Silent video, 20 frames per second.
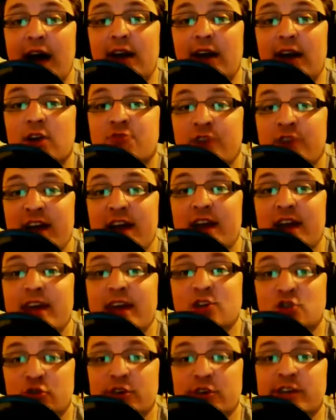and I really
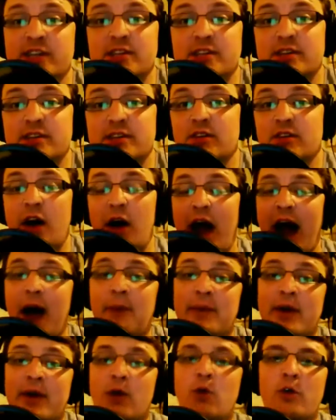enjoyed how
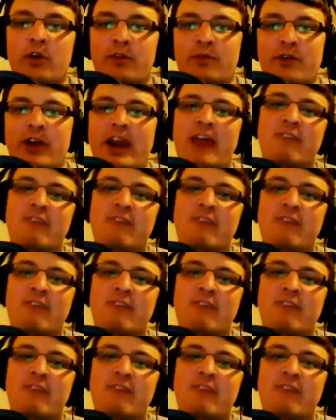it all came in,